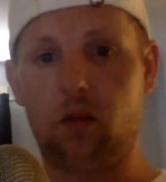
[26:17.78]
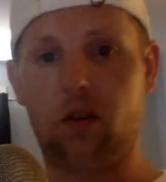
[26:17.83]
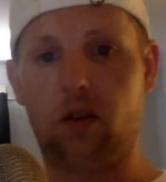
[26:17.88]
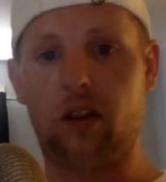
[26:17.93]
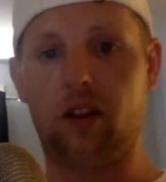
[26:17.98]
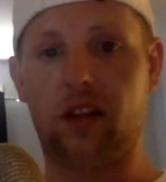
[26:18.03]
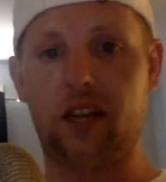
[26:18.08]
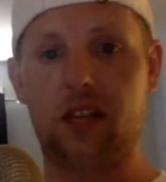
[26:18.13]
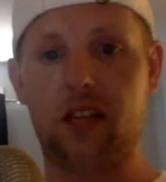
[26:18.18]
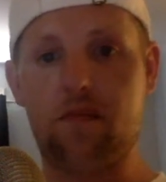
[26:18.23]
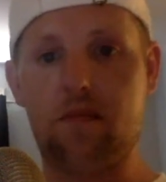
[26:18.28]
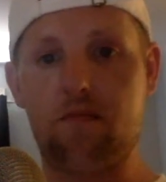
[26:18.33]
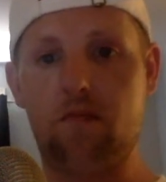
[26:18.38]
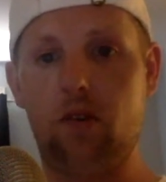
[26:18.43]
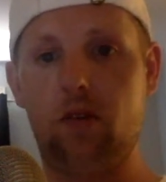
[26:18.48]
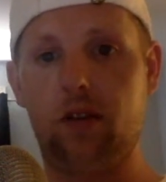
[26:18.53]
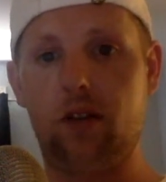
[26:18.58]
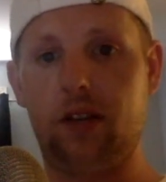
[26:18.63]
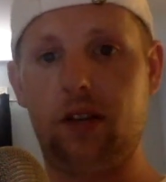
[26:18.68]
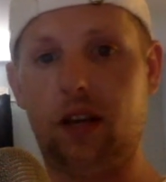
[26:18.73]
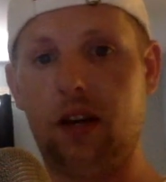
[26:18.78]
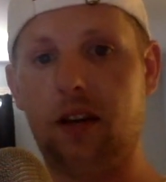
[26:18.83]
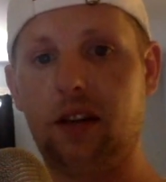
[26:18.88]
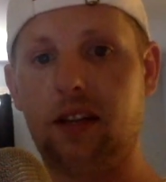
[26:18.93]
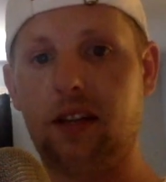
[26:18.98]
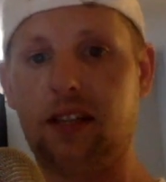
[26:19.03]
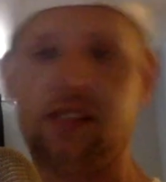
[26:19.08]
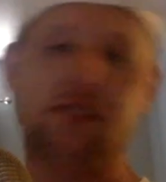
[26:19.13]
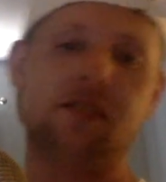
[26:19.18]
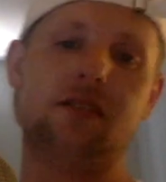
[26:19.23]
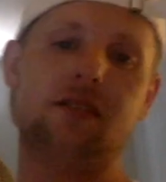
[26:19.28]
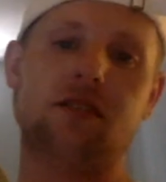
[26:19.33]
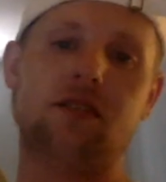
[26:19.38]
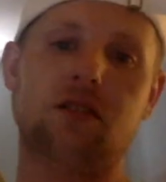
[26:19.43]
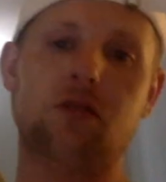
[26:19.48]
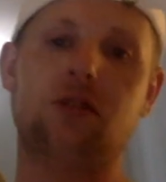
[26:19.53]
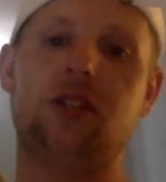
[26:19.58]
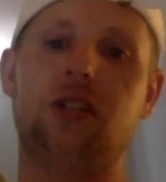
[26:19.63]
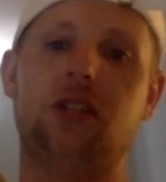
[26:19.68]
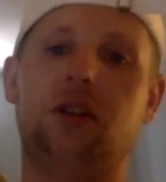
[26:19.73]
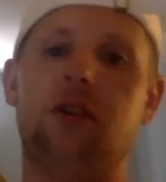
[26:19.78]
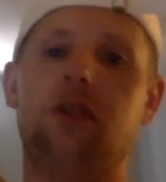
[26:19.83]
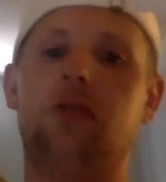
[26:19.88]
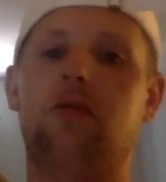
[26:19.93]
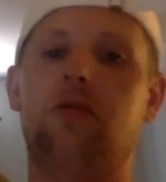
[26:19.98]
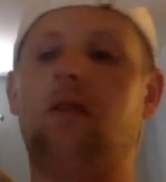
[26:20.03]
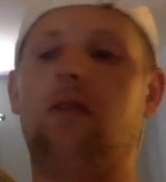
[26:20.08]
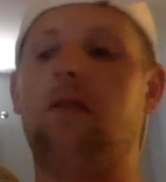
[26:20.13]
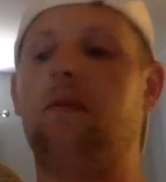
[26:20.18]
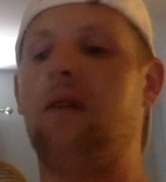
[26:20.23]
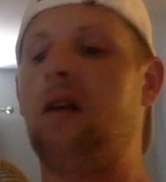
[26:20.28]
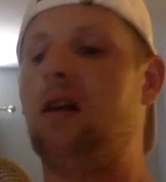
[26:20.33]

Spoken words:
to lighten the mood at the end because it's so serious throughout it.